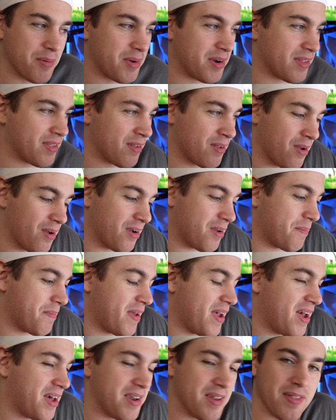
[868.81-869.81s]
wanted to talk
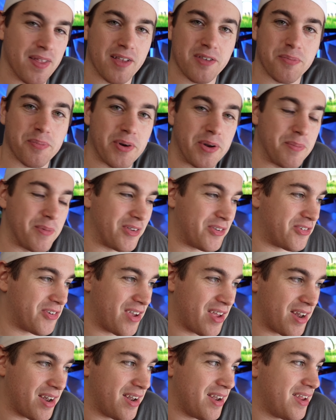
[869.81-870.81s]
about, and that's pretty much
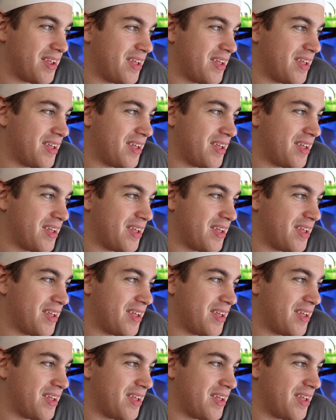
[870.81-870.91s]
it.